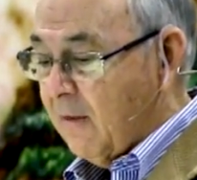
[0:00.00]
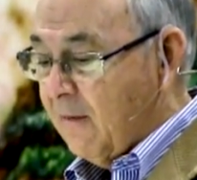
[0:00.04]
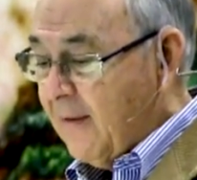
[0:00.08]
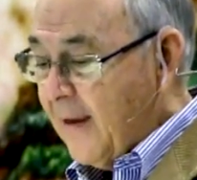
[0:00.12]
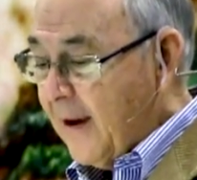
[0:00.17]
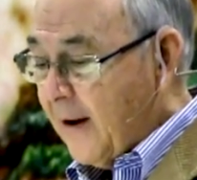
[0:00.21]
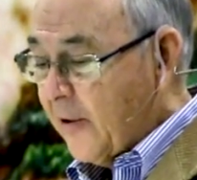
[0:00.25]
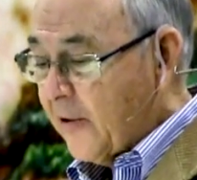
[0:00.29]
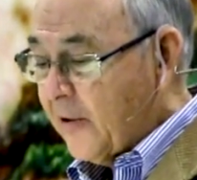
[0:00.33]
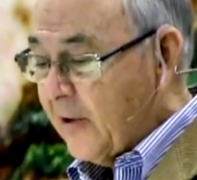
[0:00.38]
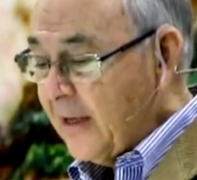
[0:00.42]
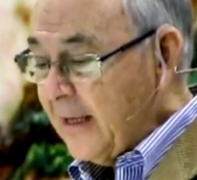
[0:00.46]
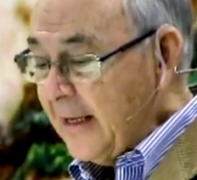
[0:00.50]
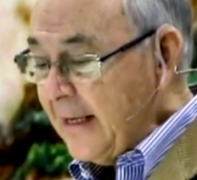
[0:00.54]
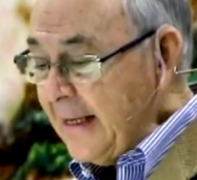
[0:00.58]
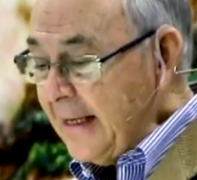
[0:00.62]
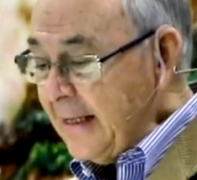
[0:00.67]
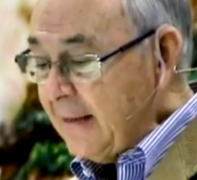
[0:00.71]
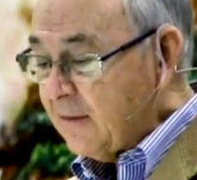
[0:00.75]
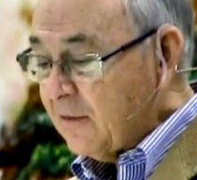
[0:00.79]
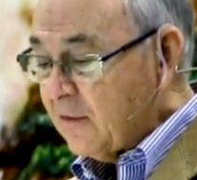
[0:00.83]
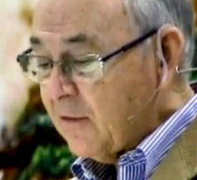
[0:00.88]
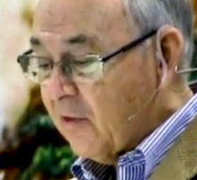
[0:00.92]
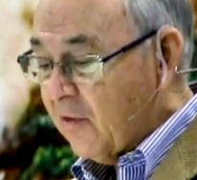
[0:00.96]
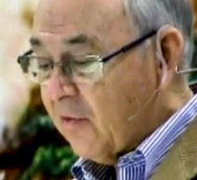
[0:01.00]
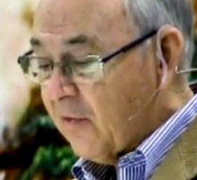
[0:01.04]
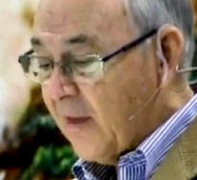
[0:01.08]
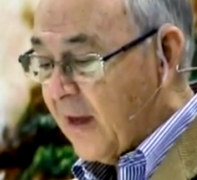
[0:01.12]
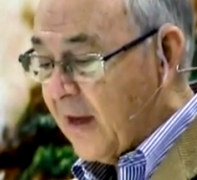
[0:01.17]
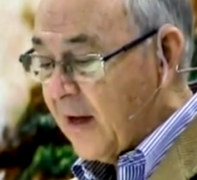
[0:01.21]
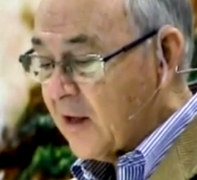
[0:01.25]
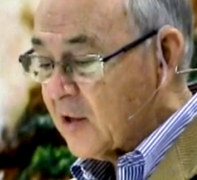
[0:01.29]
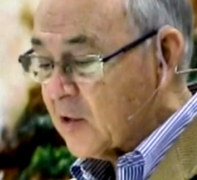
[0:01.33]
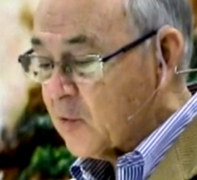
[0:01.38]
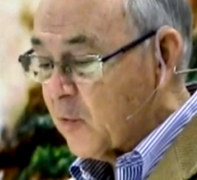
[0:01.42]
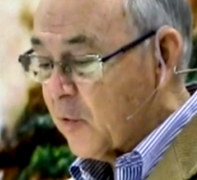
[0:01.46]
They are to eat the
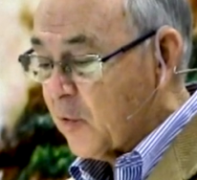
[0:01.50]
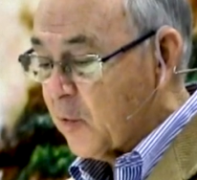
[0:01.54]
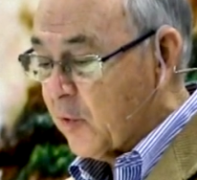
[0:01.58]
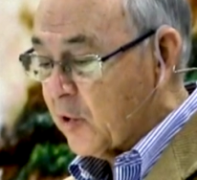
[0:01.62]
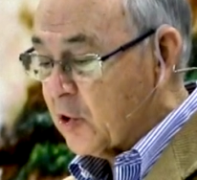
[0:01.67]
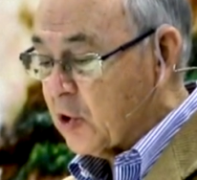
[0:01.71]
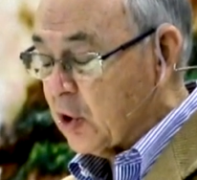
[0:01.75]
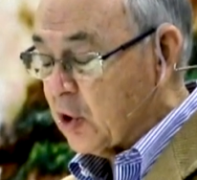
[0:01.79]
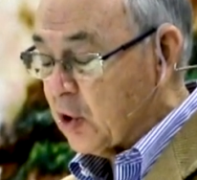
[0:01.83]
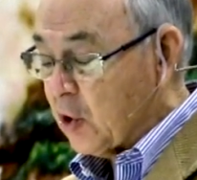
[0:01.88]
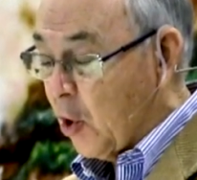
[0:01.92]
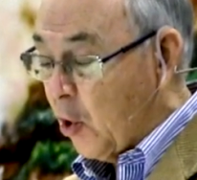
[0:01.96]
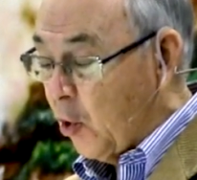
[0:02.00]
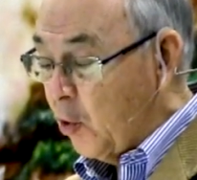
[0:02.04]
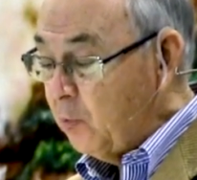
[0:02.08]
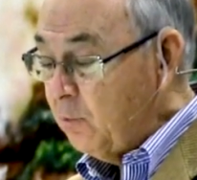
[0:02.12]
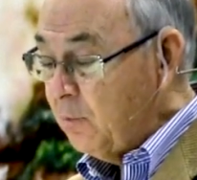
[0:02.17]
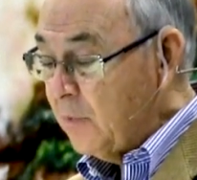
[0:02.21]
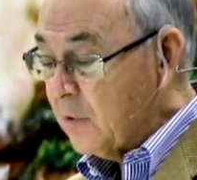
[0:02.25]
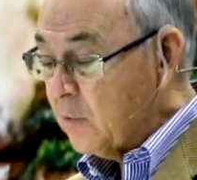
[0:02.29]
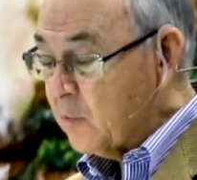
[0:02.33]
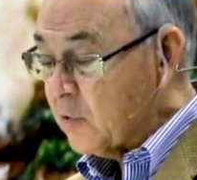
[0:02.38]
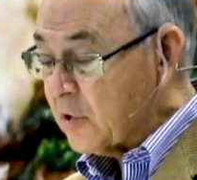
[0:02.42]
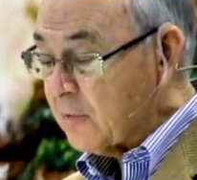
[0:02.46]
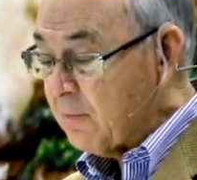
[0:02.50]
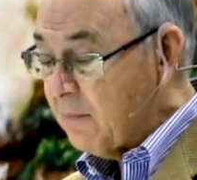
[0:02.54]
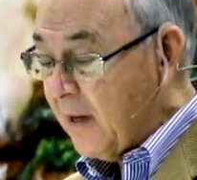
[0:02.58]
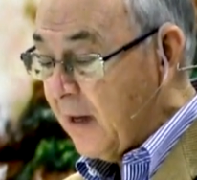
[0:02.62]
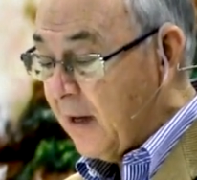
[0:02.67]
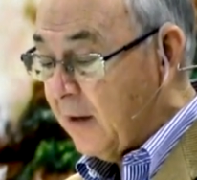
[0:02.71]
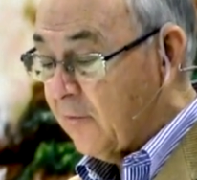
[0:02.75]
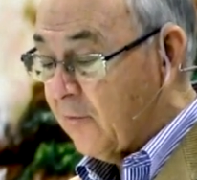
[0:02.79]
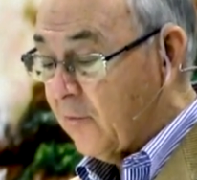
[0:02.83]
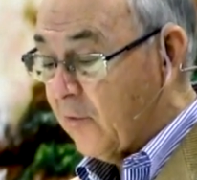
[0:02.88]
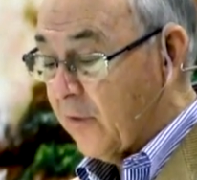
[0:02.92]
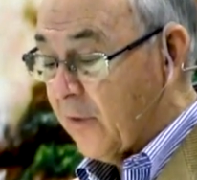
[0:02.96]
things with which atonement was
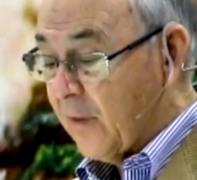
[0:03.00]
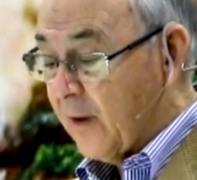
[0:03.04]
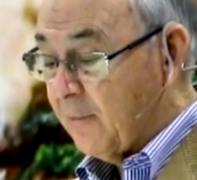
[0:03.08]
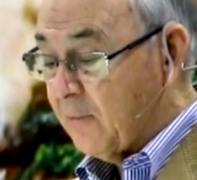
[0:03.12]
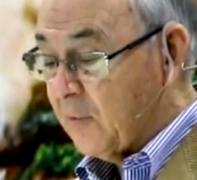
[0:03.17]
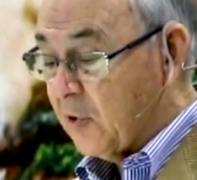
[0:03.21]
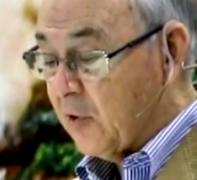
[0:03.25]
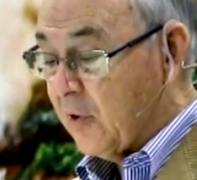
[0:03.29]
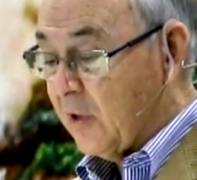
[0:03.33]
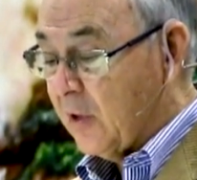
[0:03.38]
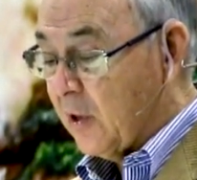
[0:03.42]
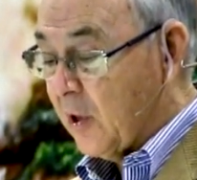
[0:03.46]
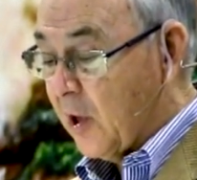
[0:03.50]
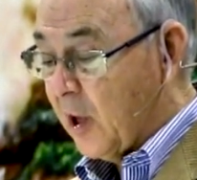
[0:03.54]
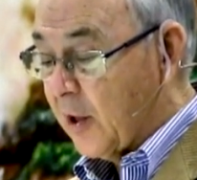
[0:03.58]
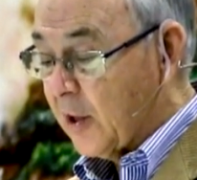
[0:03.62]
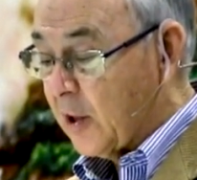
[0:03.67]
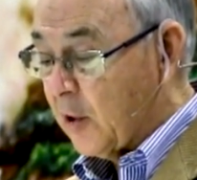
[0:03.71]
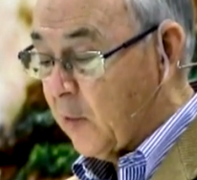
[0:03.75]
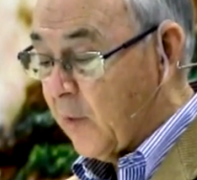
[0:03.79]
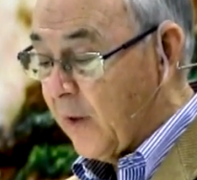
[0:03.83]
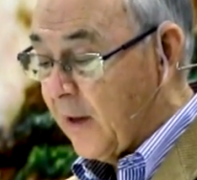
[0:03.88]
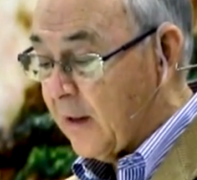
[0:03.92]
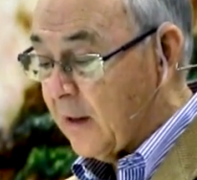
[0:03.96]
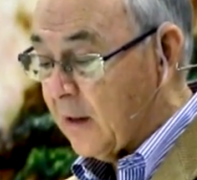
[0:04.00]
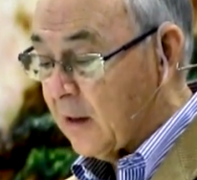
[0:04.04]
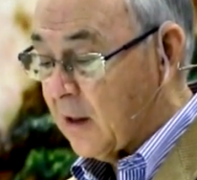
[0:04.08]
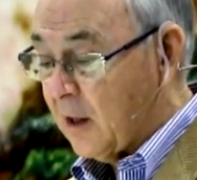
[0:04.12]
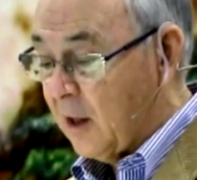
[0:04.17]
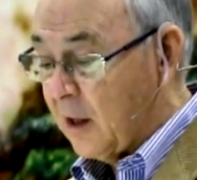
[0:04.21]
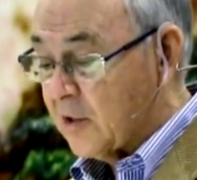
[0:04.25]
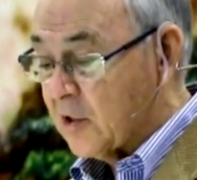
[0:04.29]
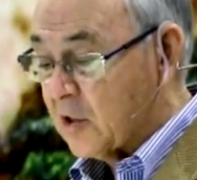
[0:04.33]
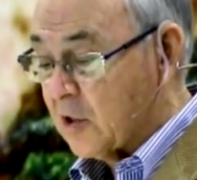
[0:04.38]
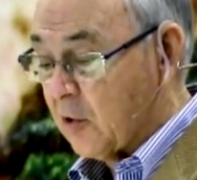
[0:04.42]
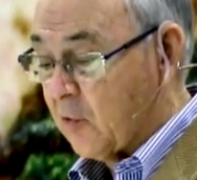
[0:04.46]
made for them to inaugurate and
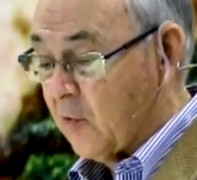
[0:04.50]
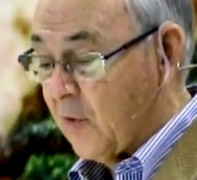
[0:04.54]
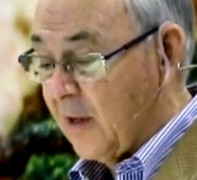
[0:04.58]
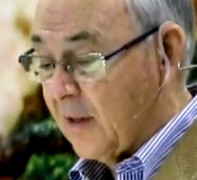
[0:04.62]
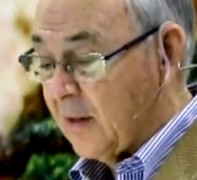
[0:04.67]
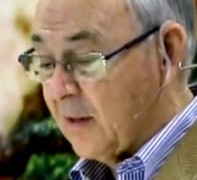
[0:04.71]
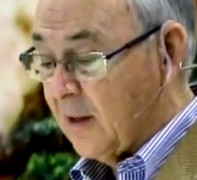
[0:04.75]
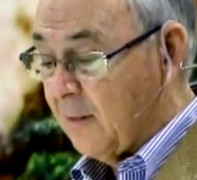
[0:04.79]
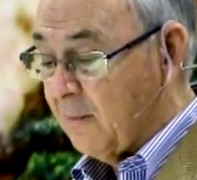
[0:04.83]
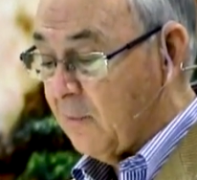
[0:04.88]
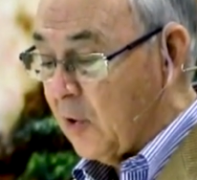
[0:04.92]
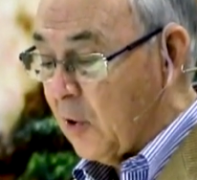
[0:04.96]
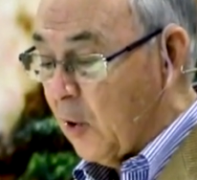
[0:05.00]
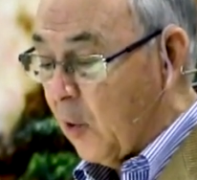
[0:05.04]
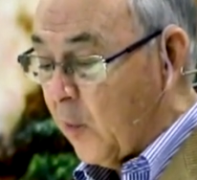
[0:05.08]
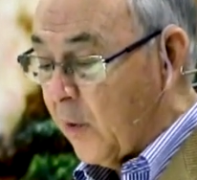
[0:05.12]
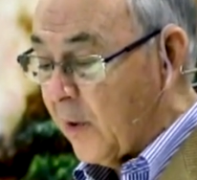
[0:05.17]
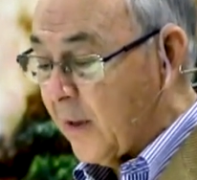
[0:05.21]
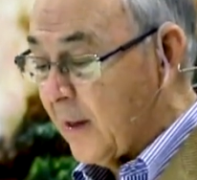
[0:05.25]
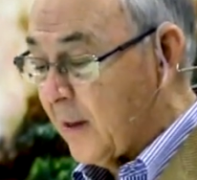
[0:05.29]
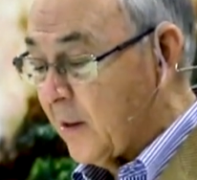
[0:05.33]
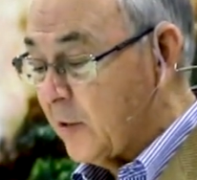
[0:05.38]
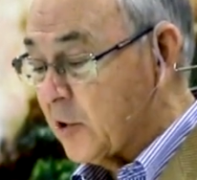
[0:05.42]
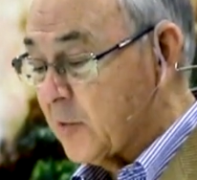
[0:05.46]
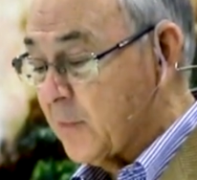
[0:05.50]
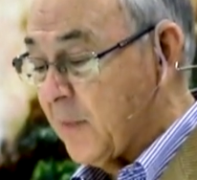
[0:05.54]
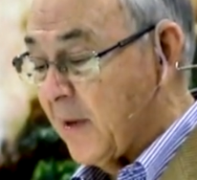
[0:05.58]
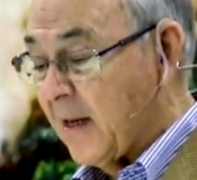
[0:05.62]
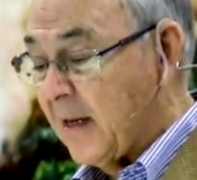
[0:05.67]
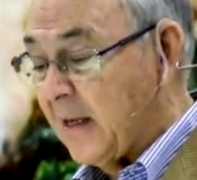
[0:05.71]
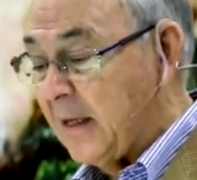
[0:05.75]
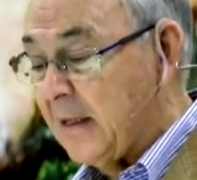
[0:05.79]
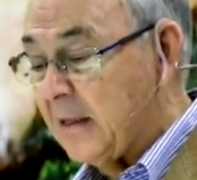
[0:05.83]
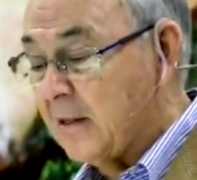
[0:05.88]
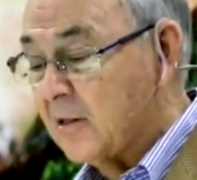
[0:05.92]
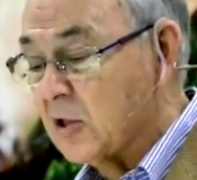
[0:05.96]
consecrate them. No one else
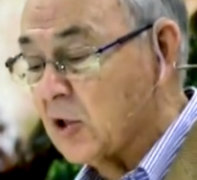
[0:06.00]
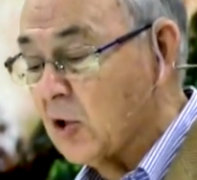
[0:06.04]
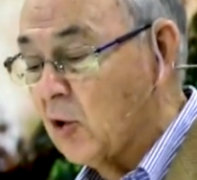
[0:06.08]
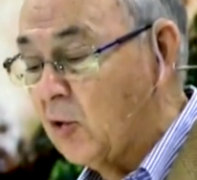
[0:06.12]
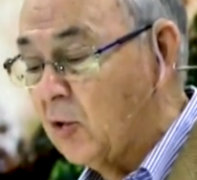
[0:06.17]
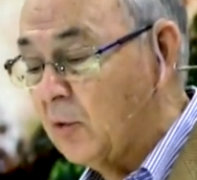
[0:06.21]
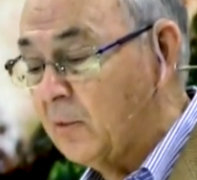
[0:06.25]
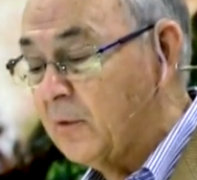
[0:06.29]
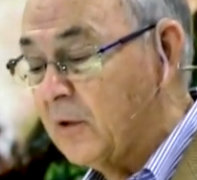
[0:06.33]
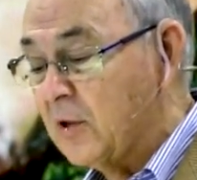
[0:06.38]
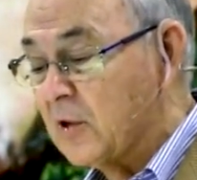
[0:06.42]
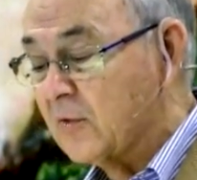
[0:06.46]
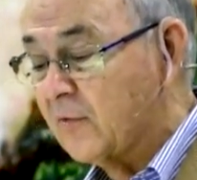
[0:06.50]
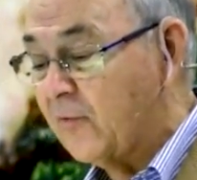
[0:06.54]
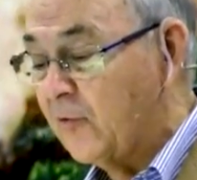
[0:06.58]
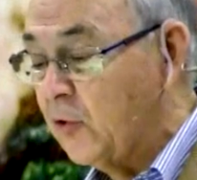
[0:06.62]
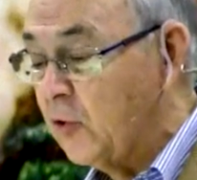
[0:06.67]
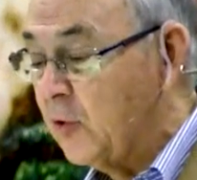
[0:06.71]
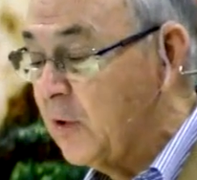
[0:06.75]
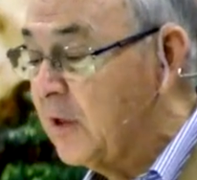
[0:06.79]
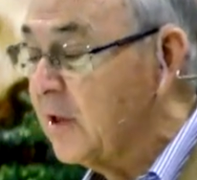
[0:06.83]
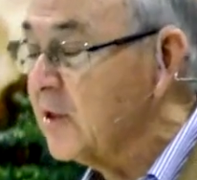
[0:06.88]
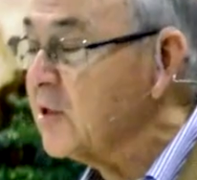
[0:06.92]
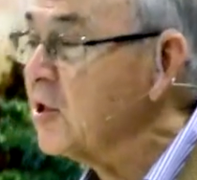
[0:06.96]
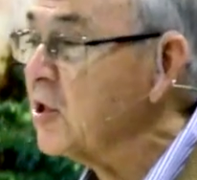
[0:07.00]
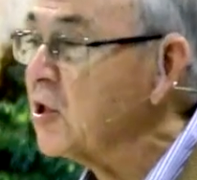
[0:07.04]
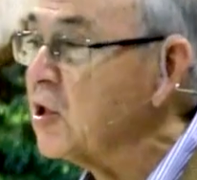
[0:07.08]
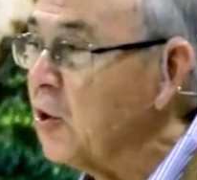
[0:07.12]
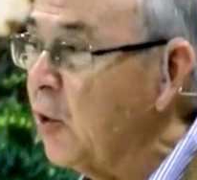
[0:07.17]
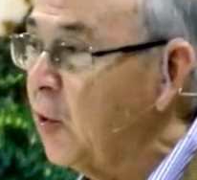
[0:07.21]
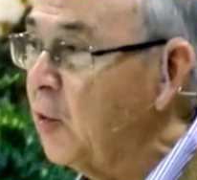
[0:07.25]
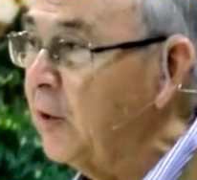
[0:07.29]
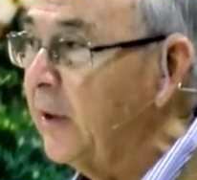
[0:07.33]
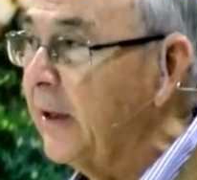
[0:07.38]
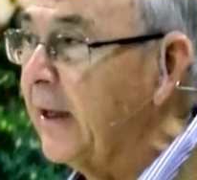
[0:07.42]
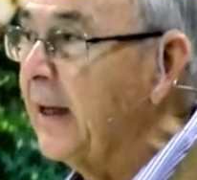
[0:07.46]
may eat this, whole, this food because it's
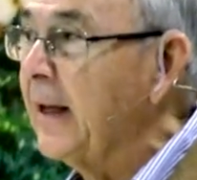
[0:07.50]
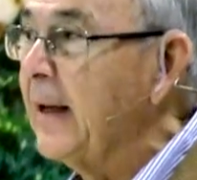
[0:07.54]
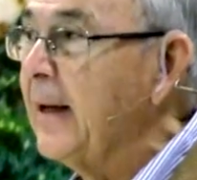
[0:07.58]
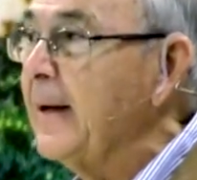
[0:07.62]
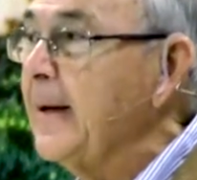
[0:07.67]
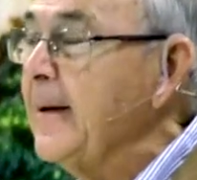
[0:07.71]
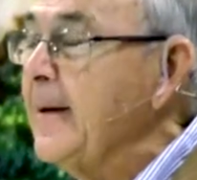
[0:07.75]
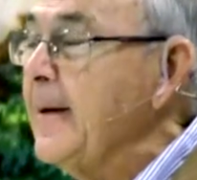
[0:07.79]
holy.